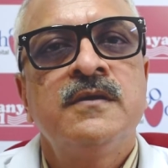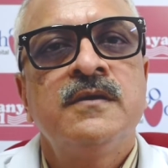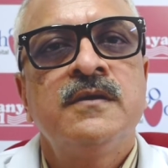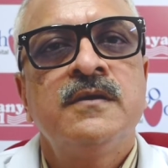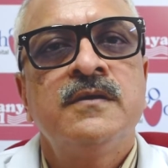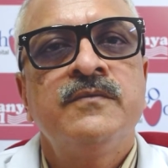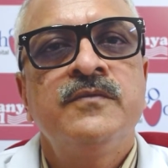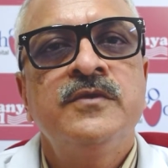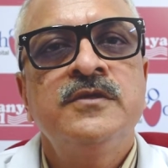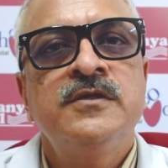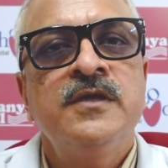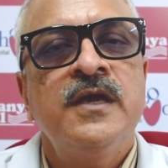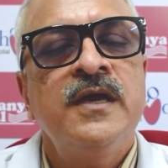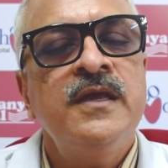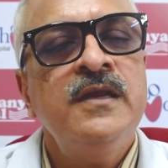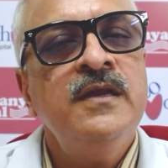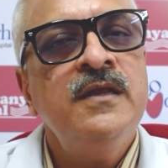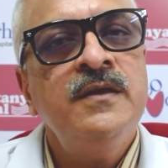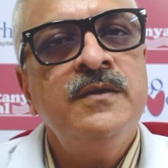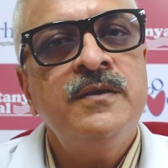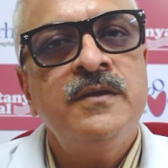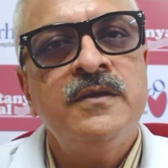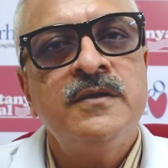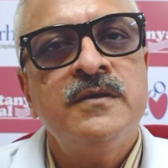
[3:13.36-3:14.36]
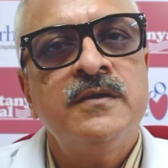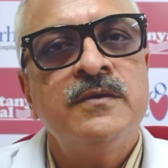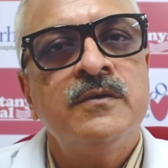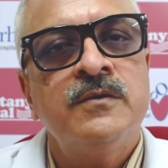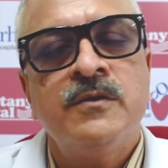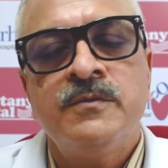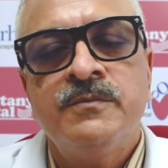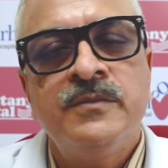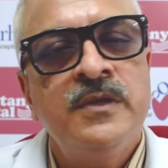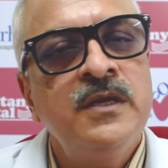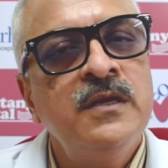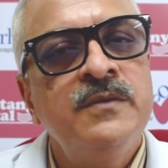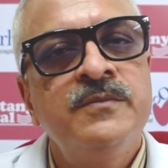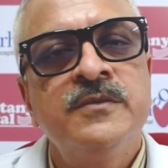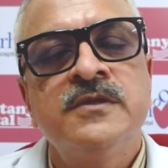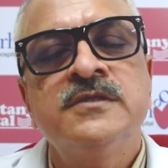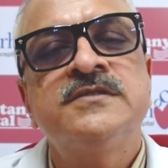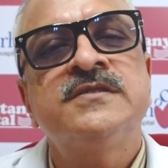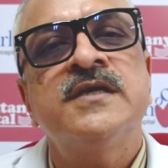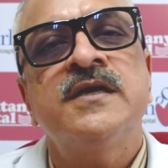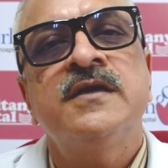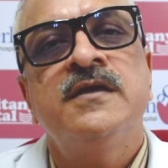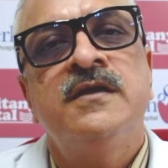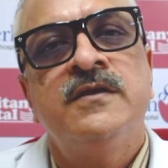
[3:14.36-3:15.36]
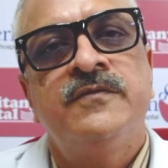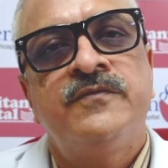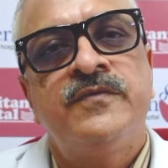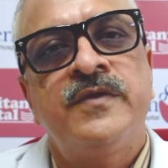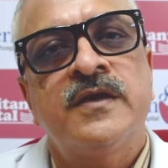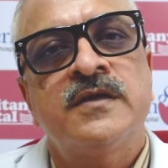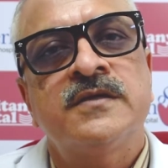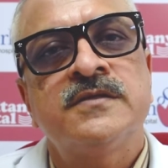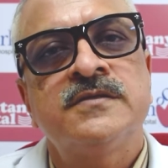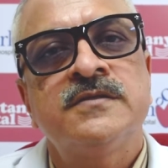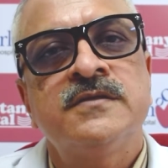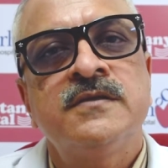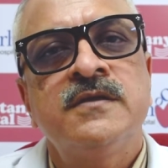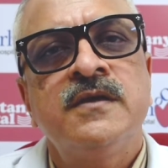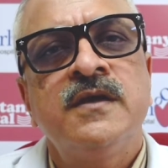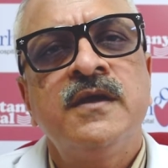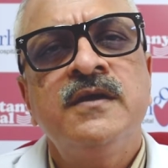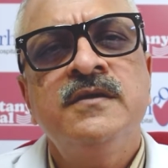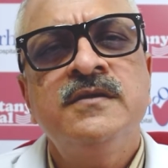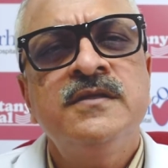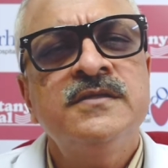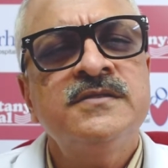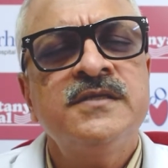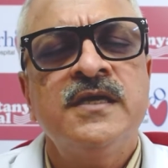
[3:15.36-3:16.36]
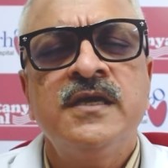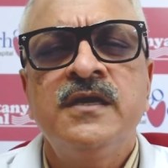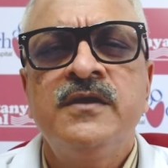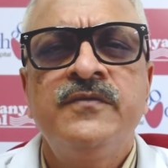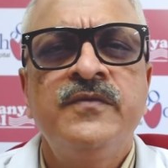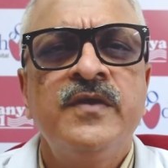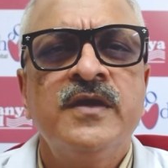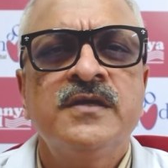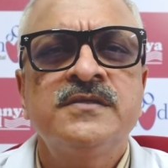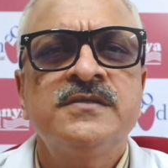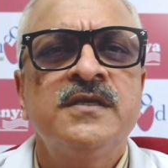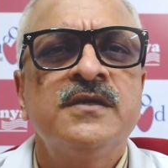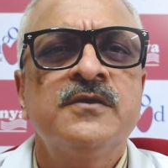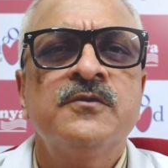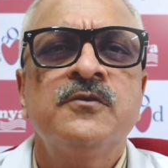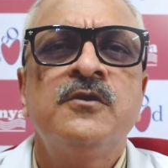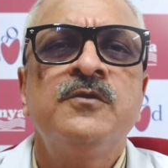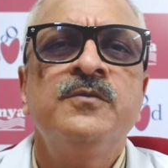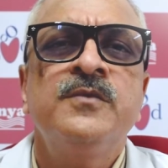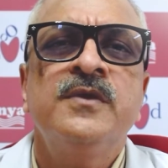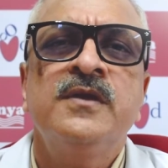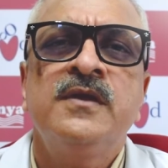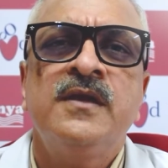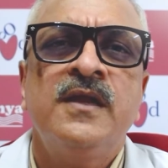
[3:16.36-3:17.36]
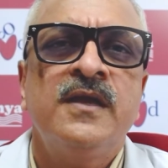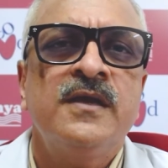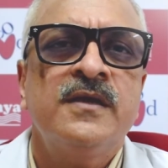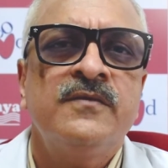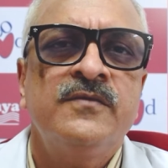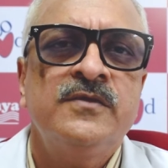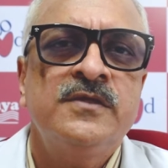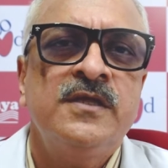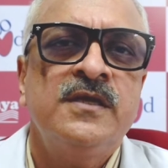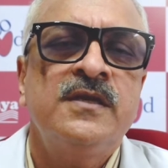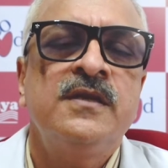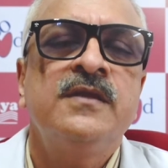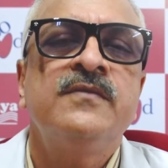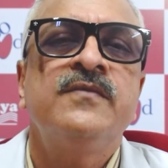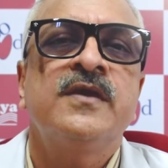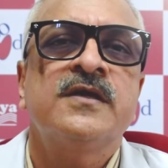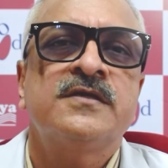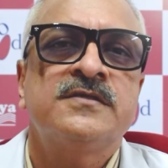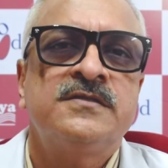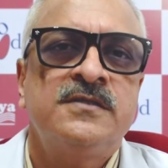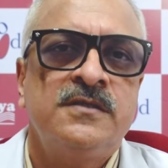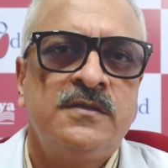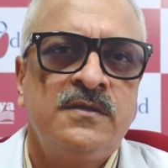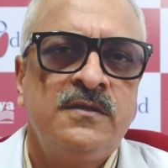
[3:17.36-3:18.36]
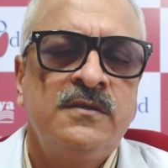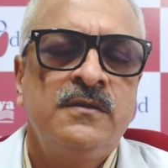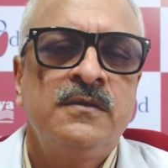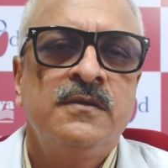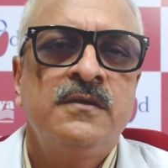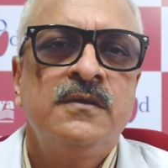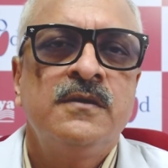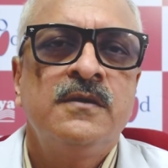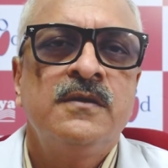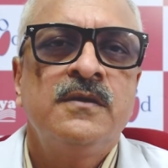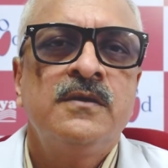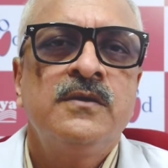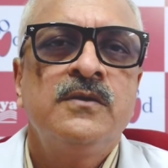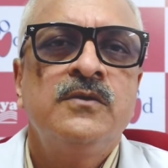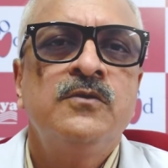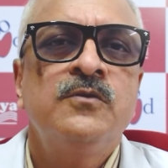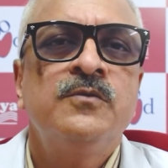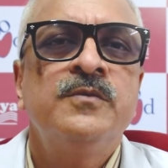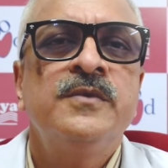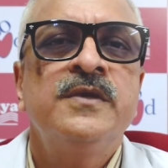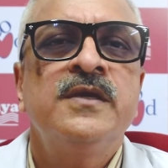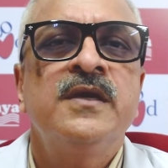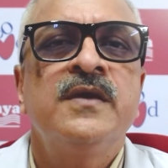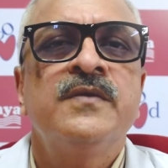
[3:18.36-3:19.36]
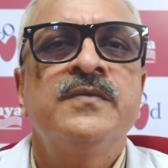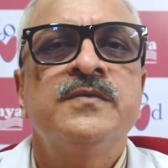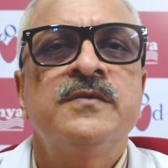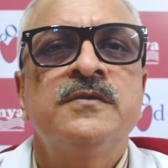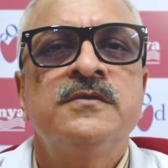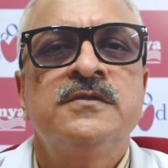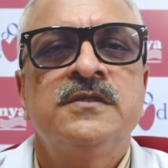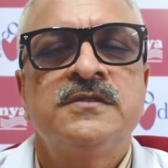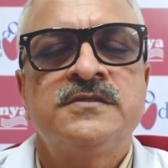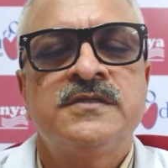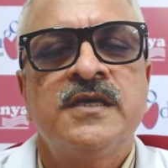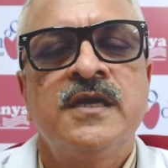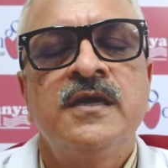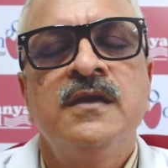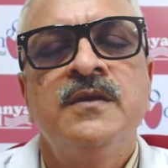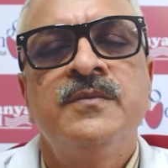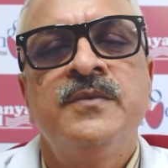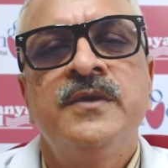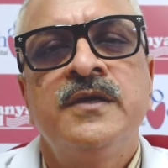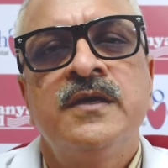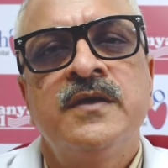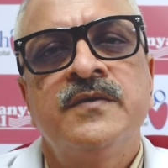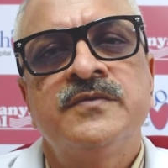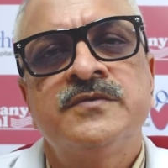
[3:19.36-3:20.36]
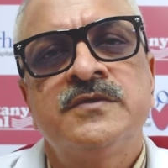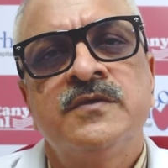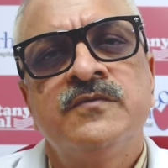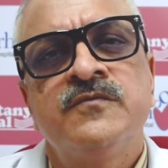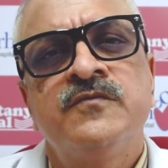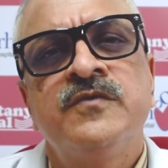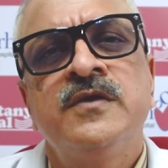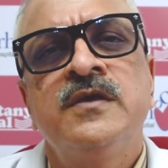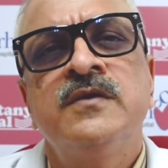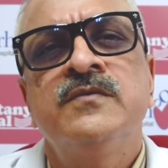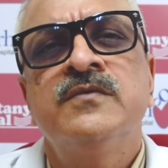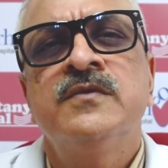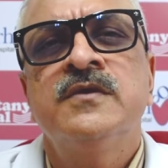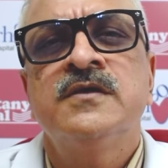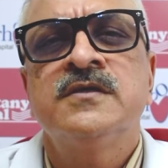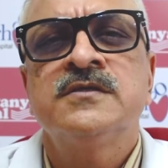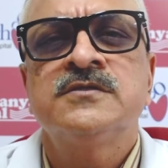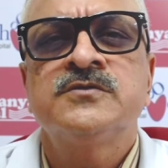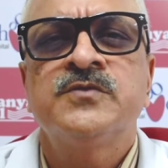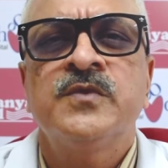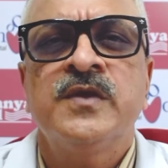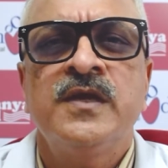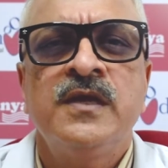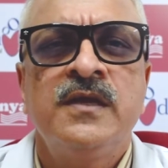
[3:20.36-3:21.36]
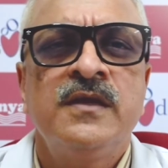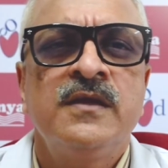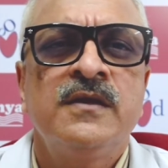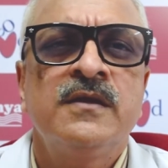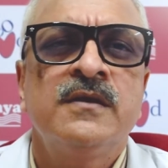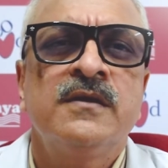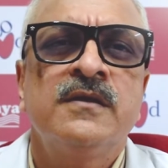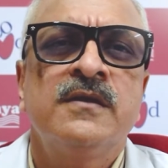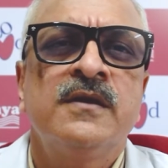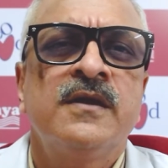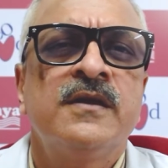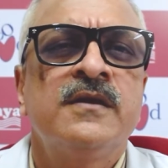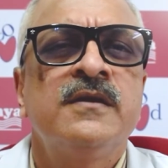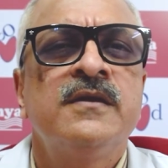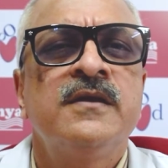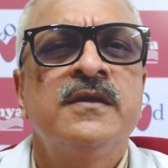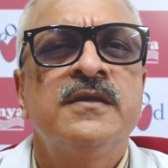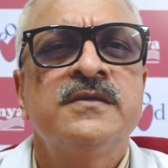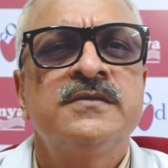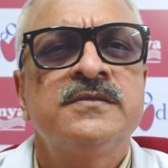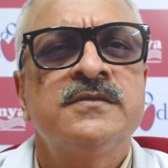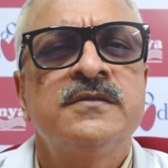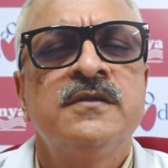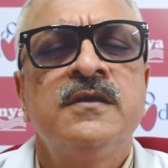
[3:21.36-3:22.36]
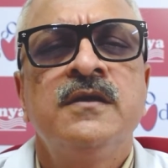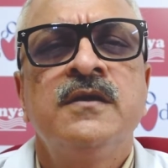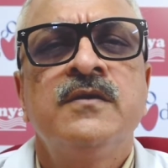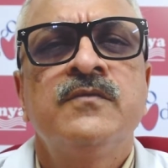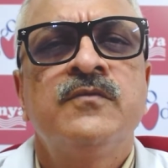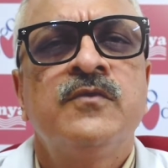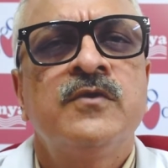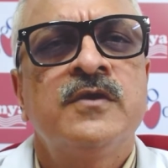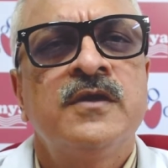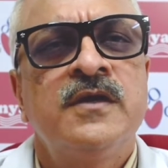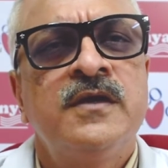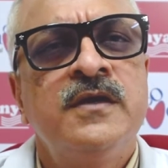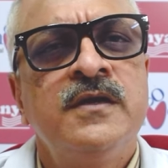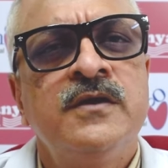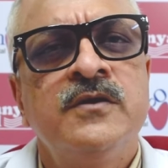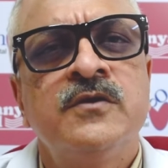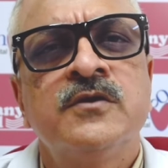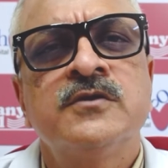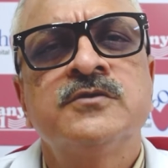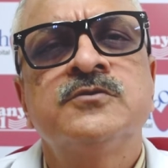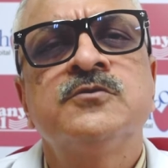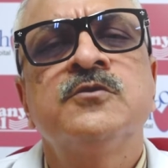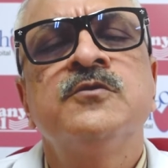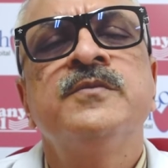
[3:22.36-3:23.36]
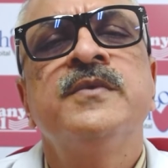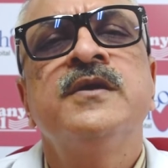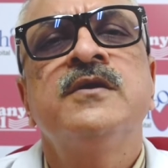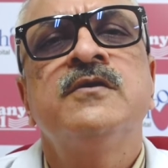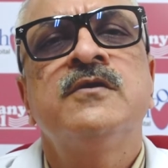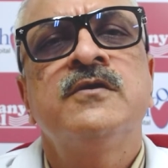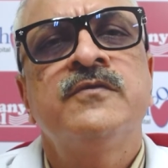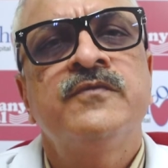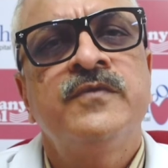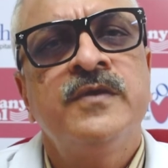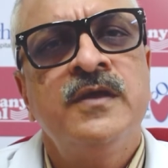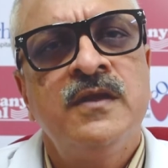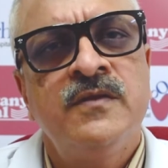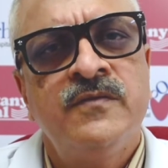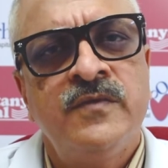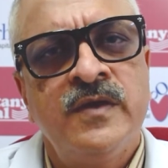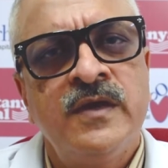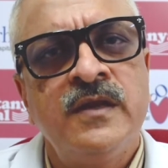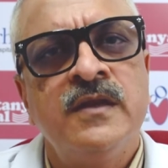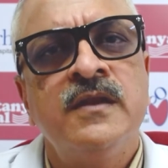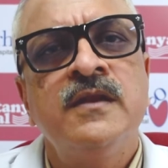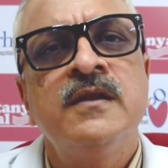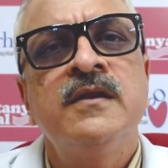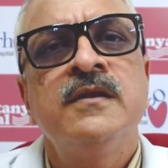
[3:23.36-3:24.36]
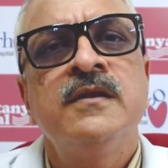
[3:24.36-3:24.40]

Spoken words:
with any minimal side effects, and the side effects are common like with any vaccine. The child may have some fever, swelling, redness for a day or so, may not feel well.